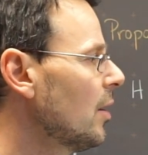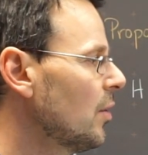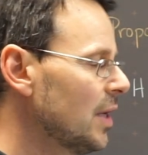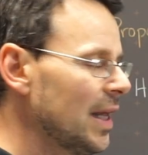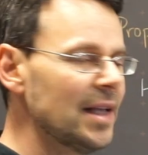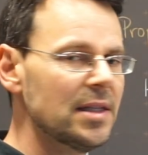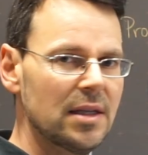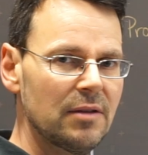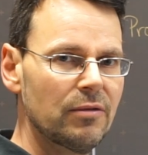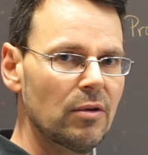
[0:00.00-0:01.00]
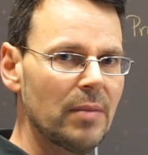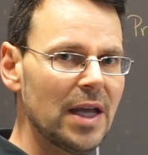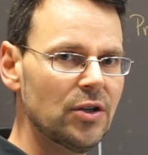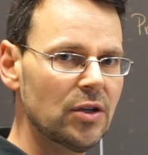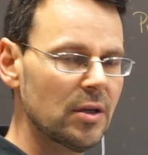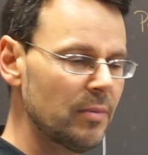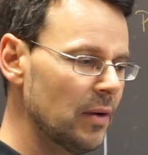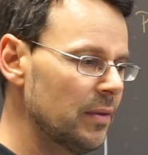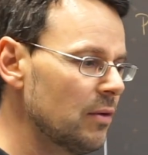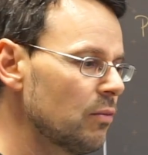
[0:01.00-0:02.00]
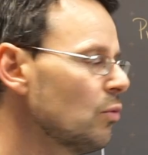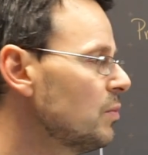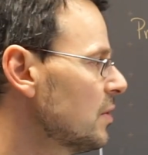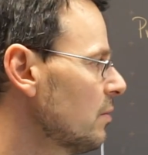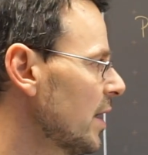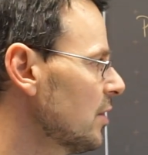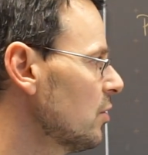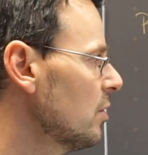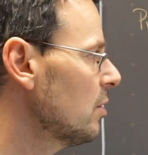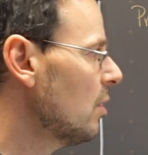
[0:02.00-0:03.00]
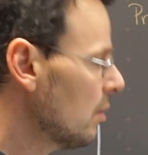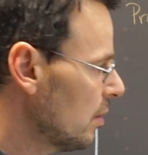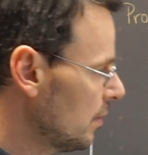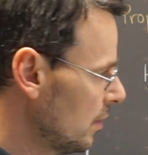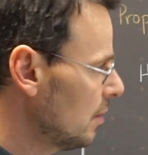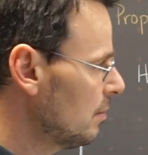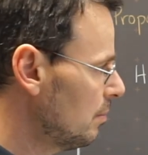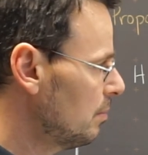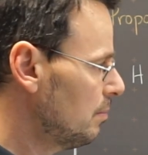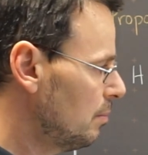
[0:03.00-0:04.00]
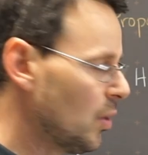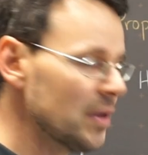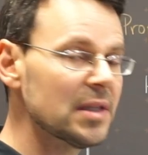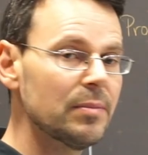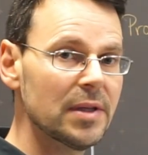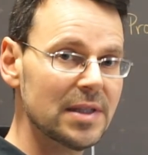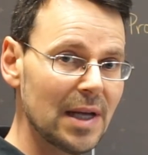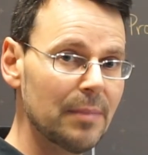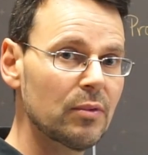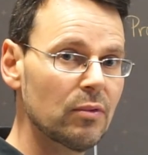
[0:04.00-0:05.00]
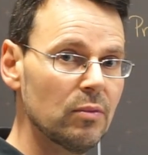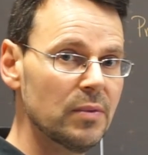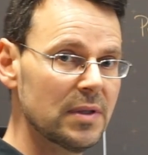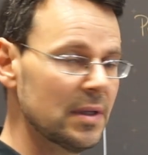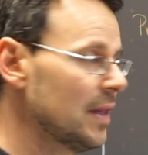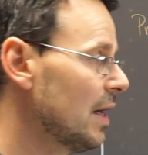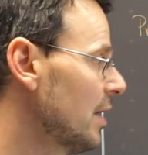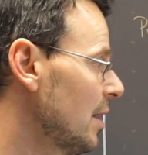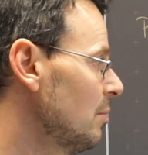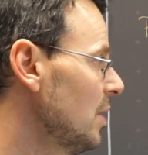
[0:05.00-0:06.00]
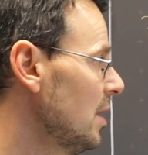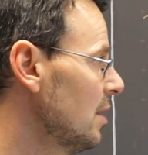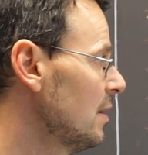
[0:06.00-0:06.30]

contains information about the group structure or the possible subgroups there can be.